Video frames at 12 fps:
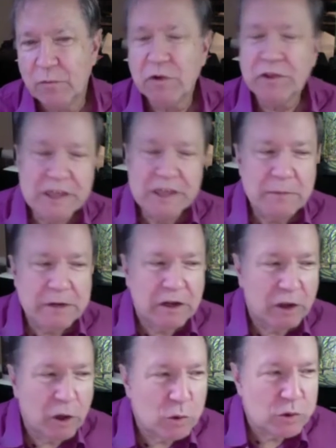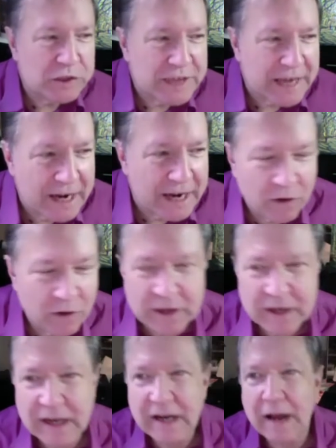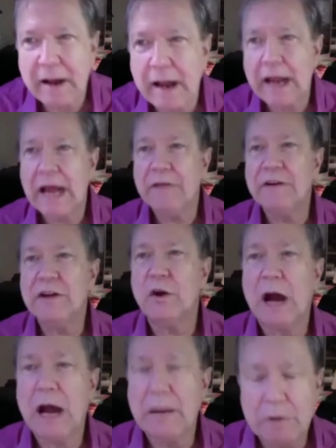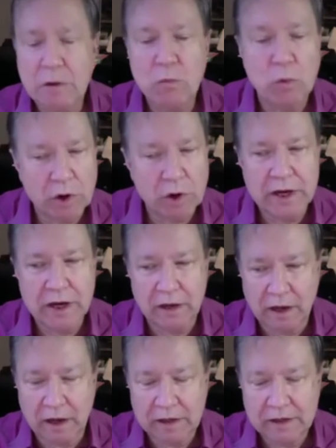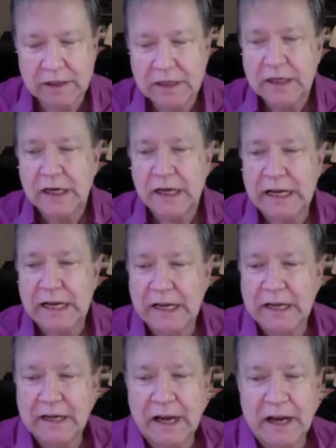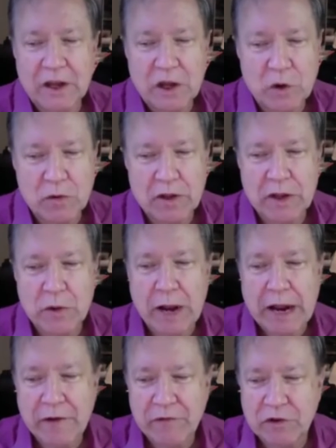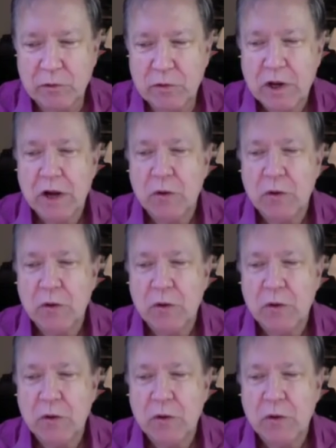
And it's going to close down, and I haven't. You know, I've been working a lot, and you know, you have to.